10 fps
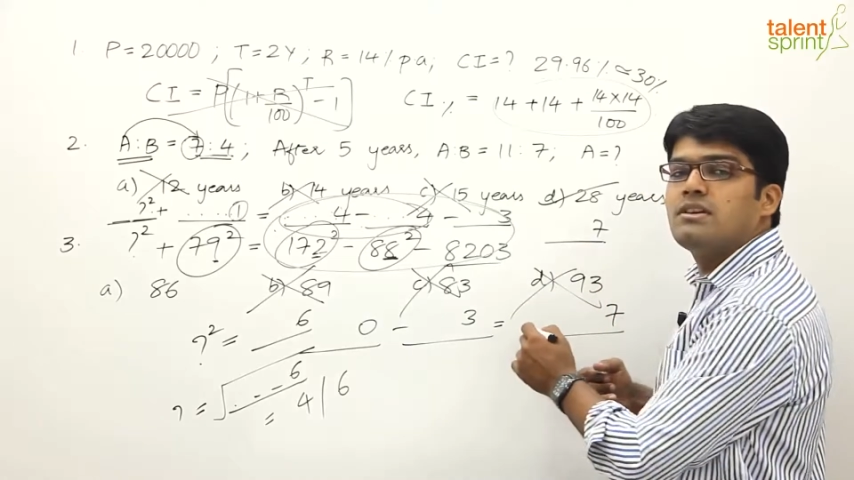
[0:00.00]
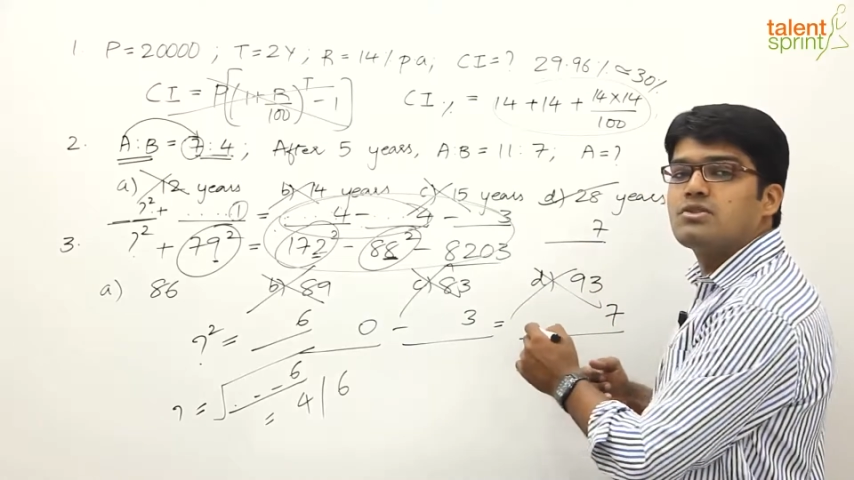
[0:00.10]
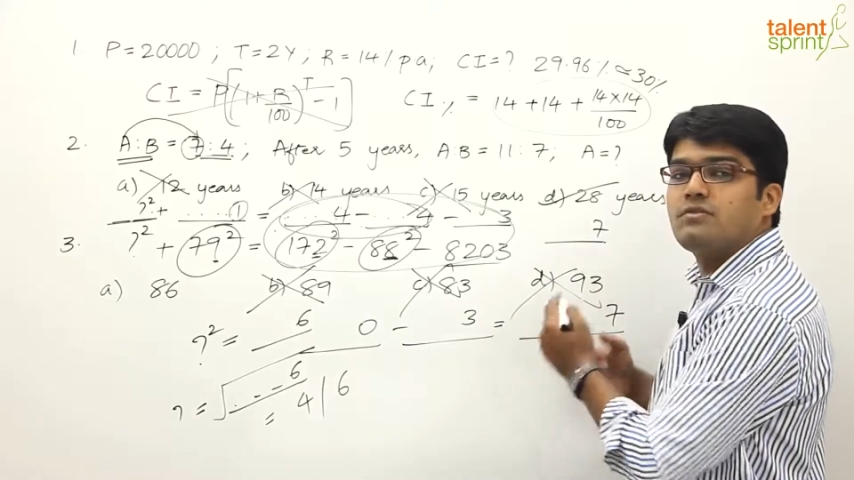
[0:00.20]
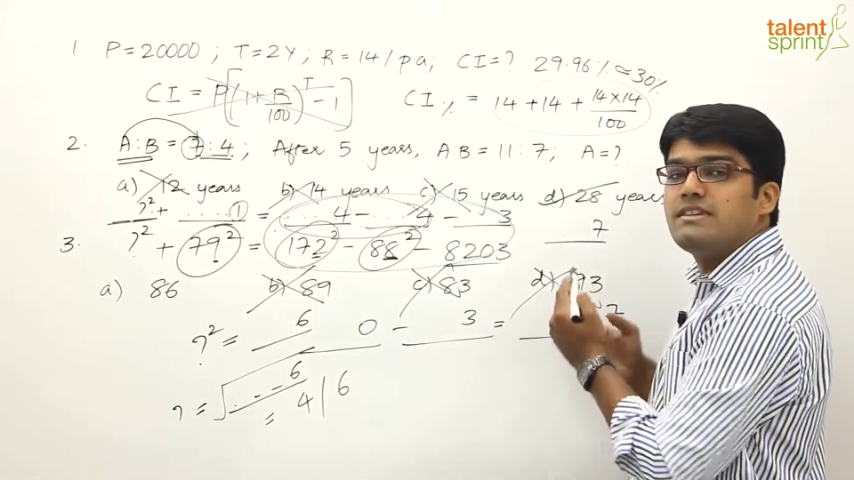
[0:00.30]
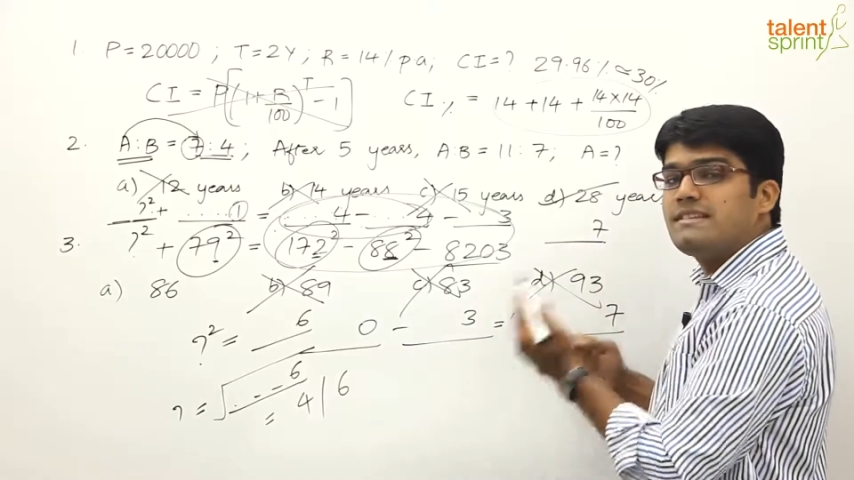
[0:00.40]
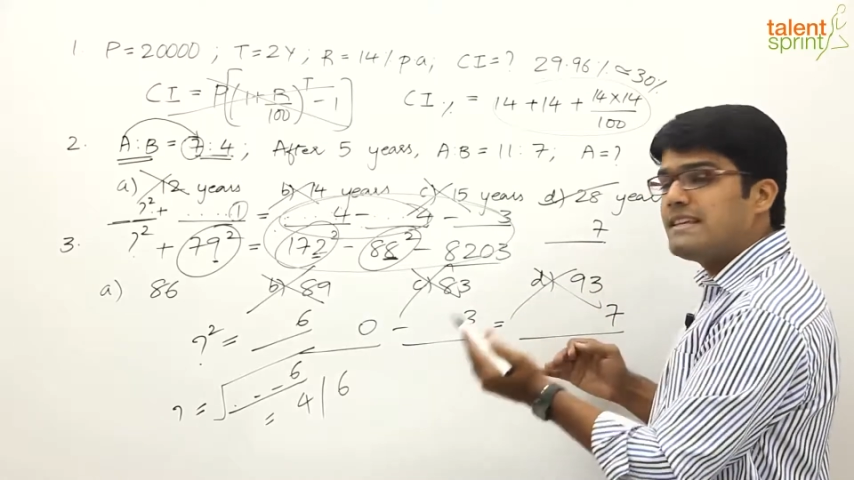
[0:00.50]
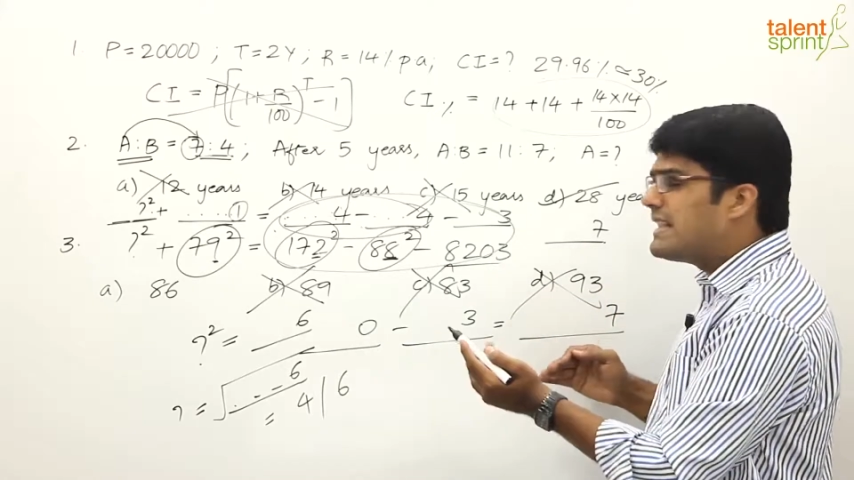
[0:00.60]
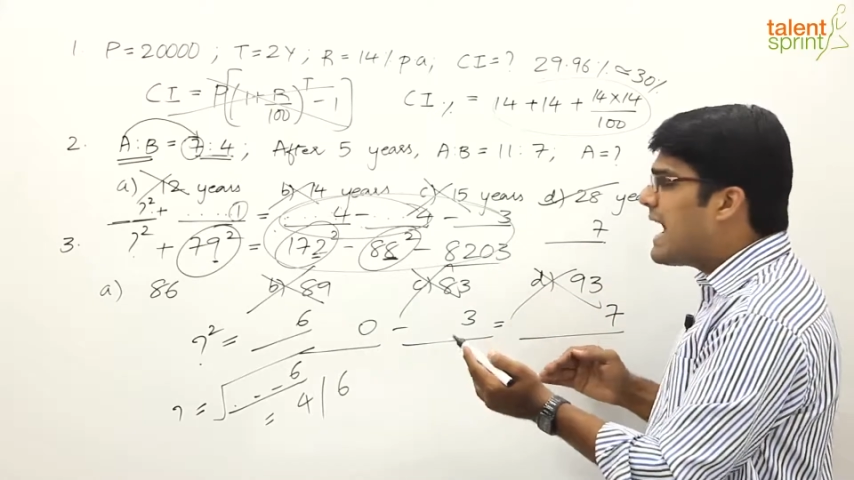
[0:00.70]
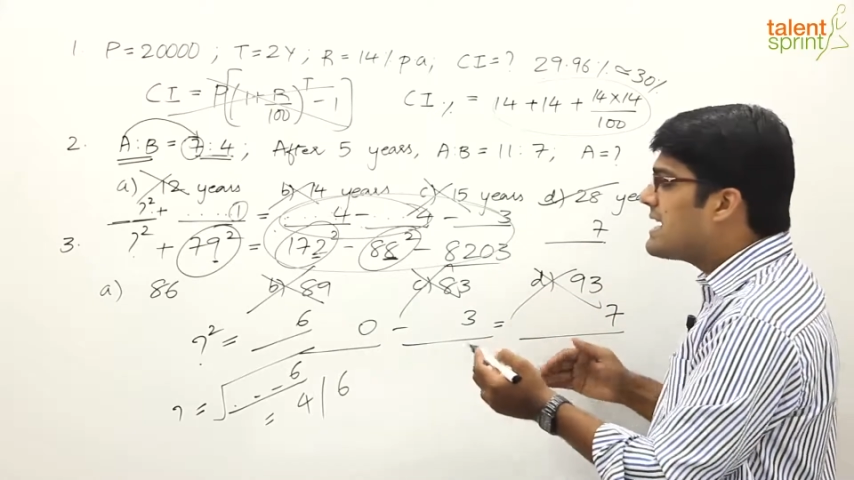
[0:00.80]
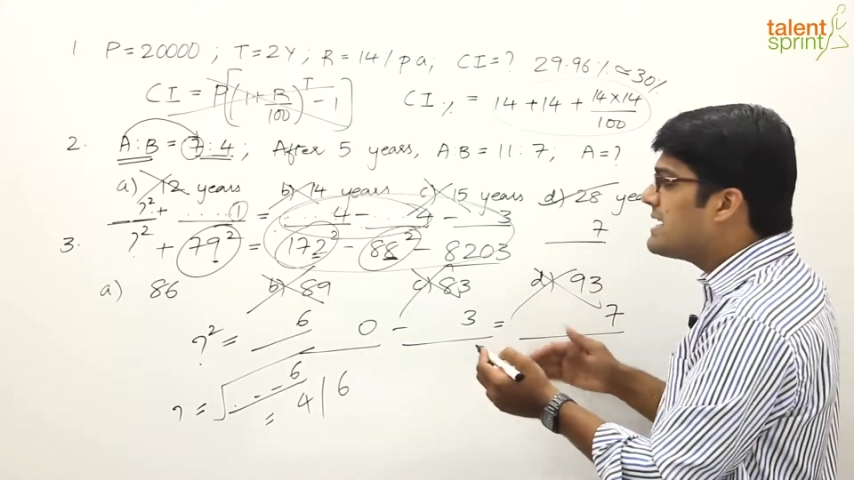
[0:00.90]
So we see
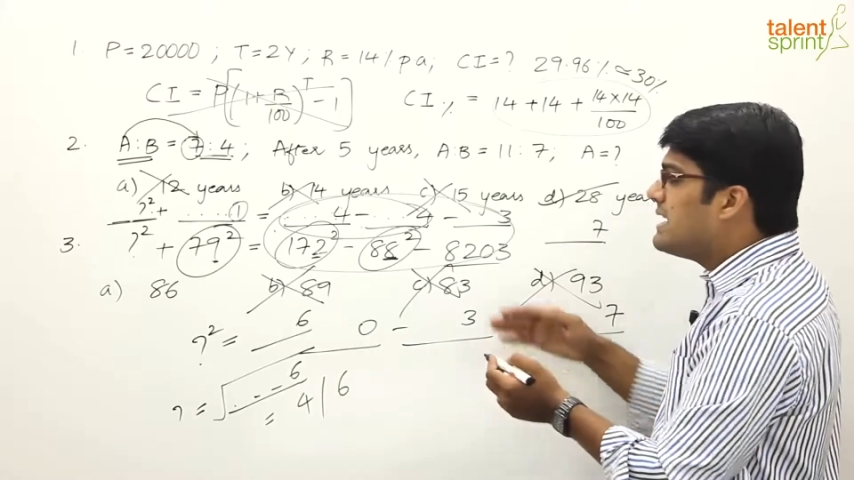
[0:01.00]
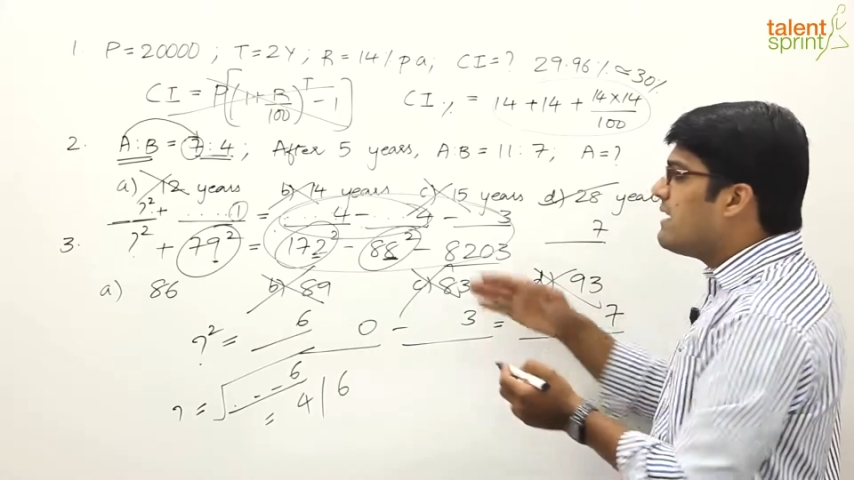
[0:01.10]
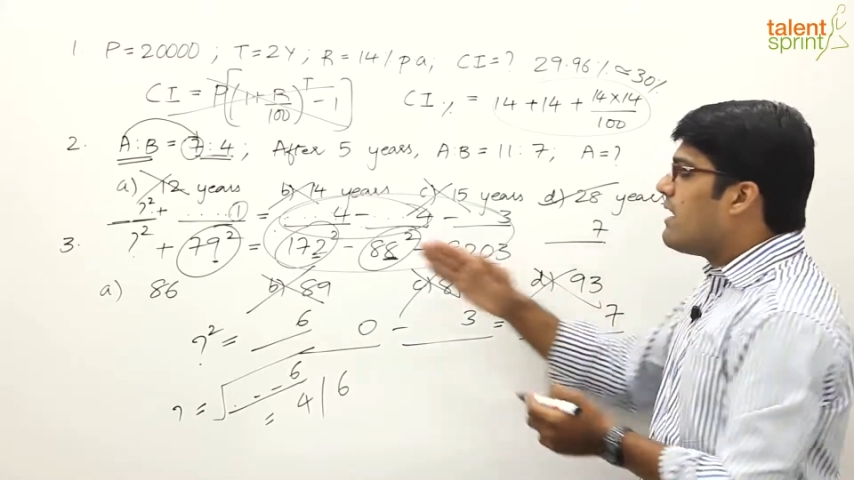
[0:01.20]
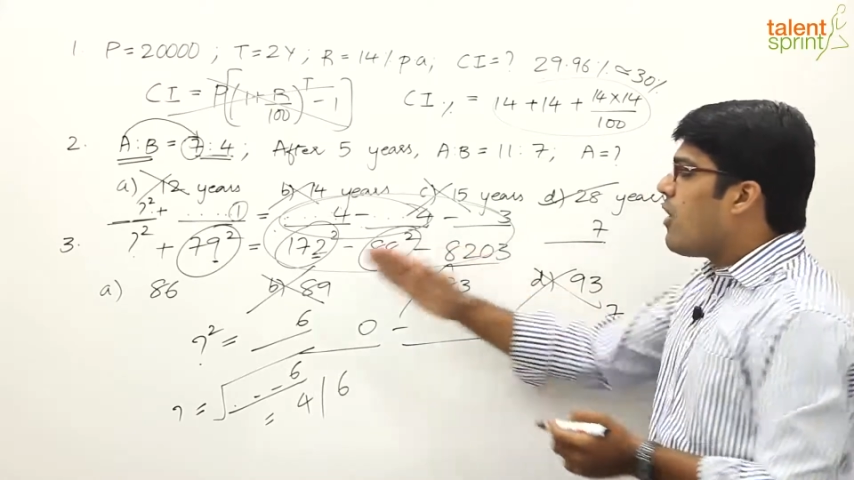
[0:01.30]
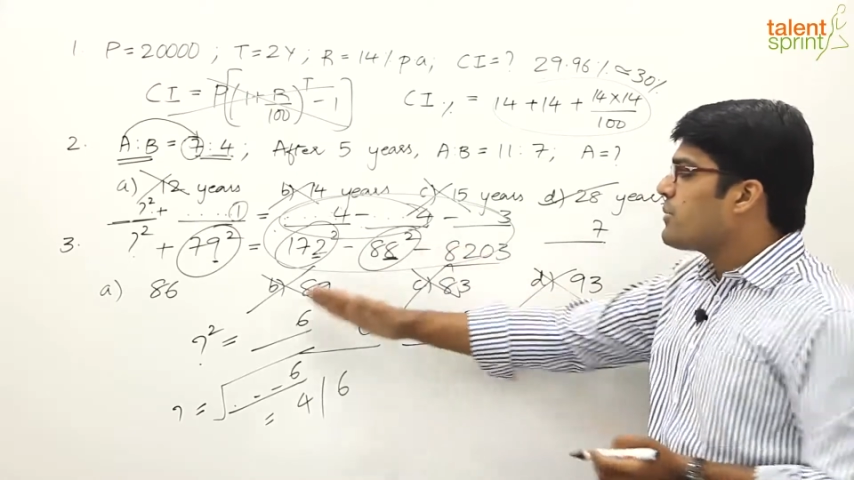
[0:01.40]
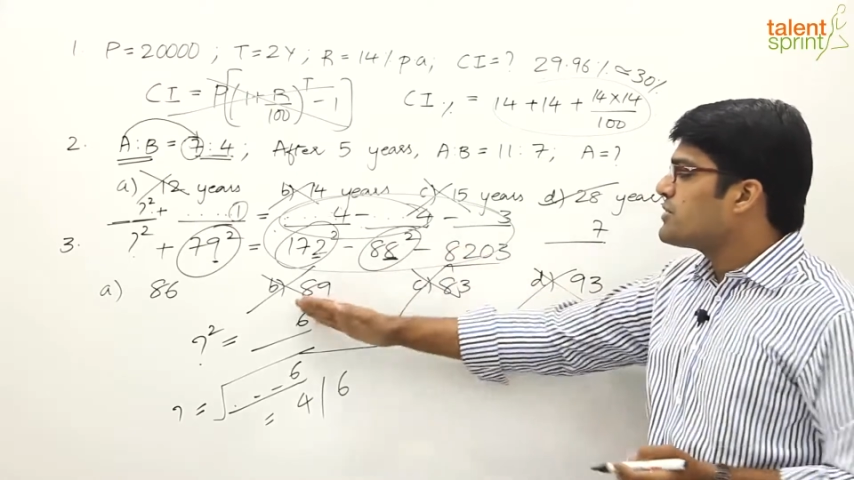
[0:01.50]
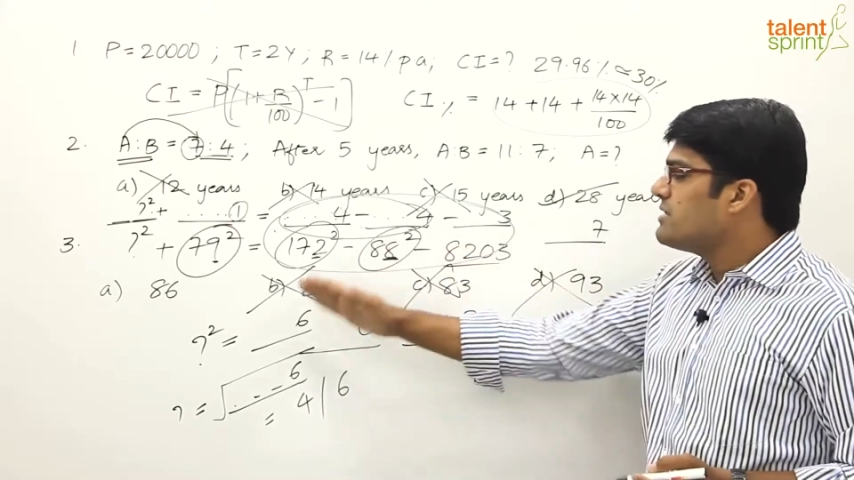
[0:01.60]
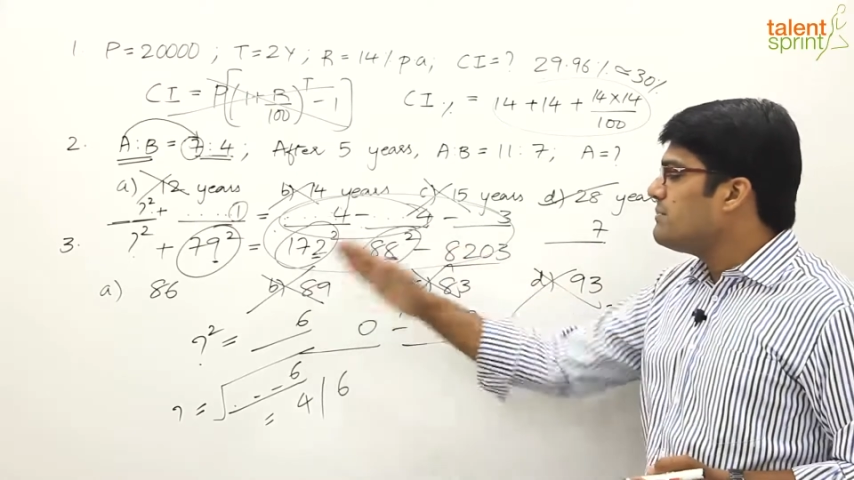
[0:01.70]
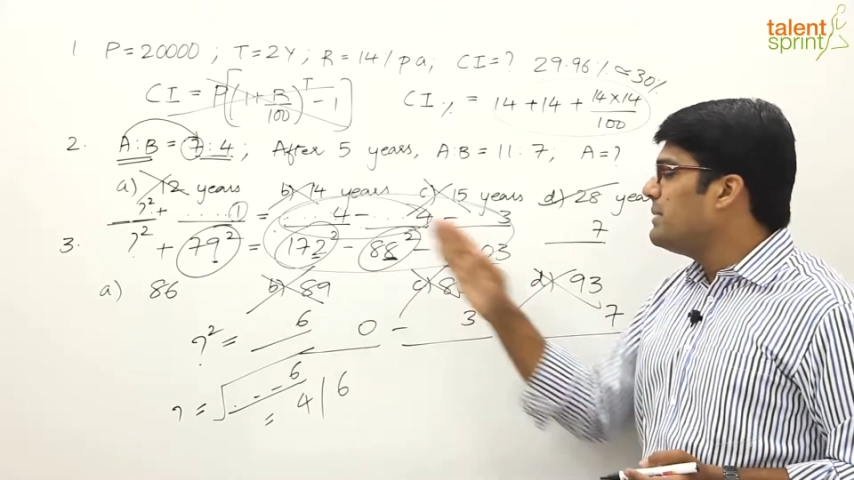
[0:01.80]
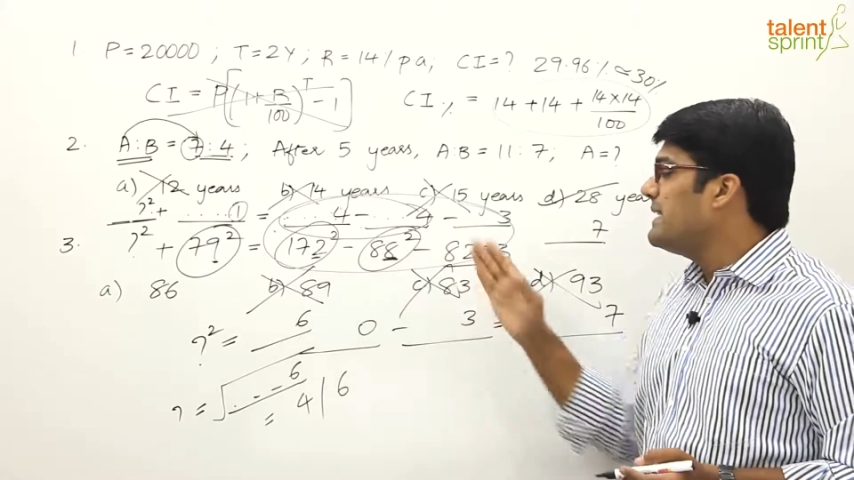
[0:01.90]
that
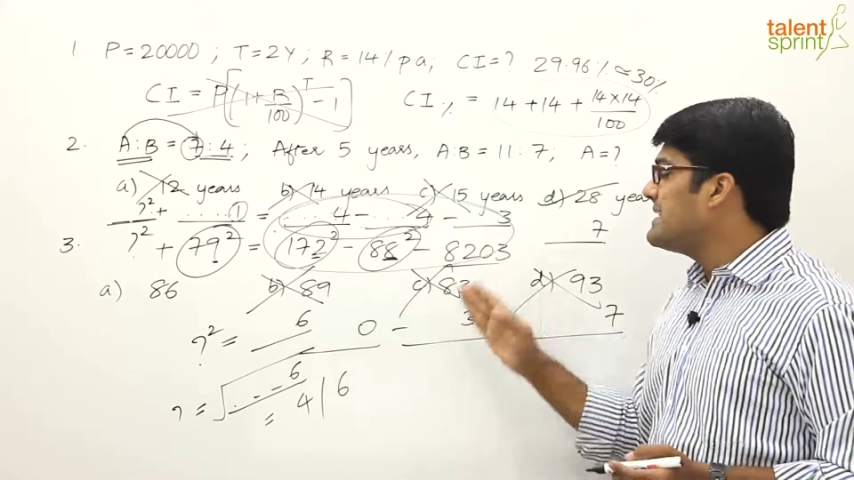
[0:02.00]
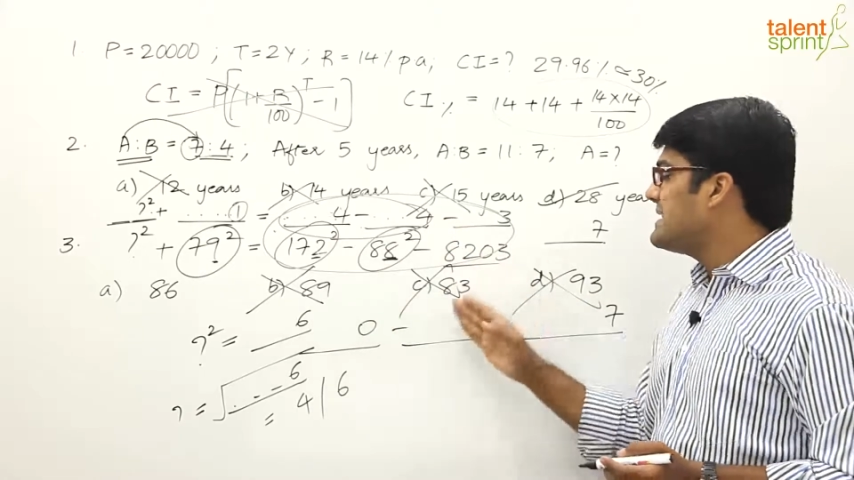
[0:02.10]
option B,